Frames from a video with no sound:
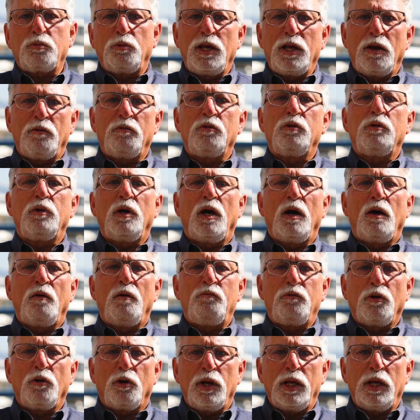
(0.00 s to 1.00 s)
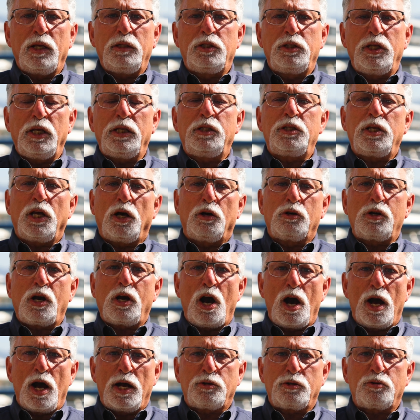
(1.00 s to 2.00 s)
We have a very detailed
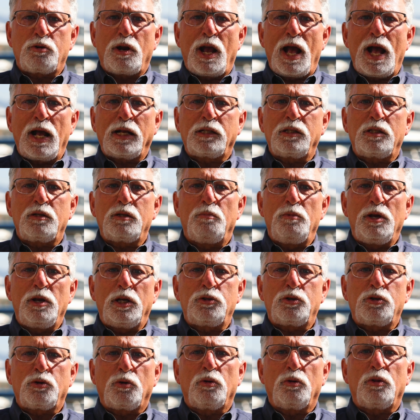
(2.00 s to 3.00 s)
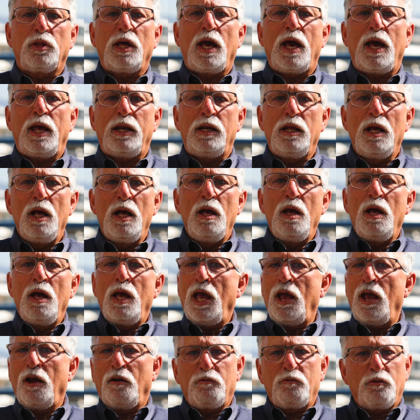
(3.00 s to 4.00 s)
contract to make sure that
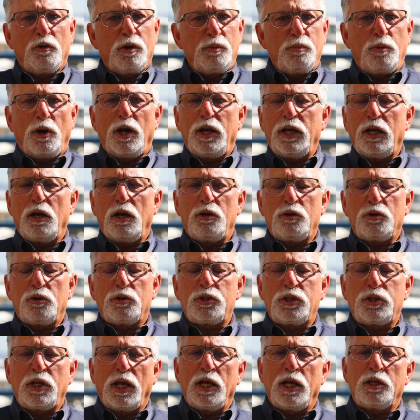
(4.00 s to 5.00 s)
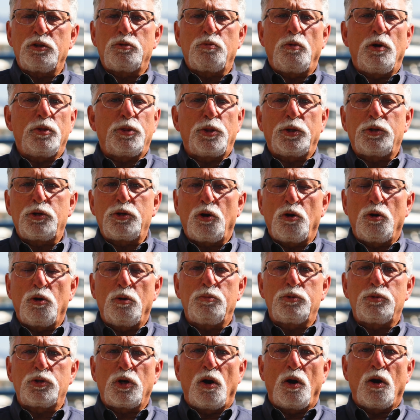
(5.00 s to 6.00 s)
everybody understands what the
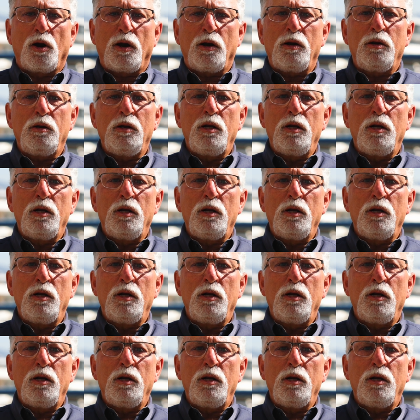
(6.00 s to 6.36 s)
terms are.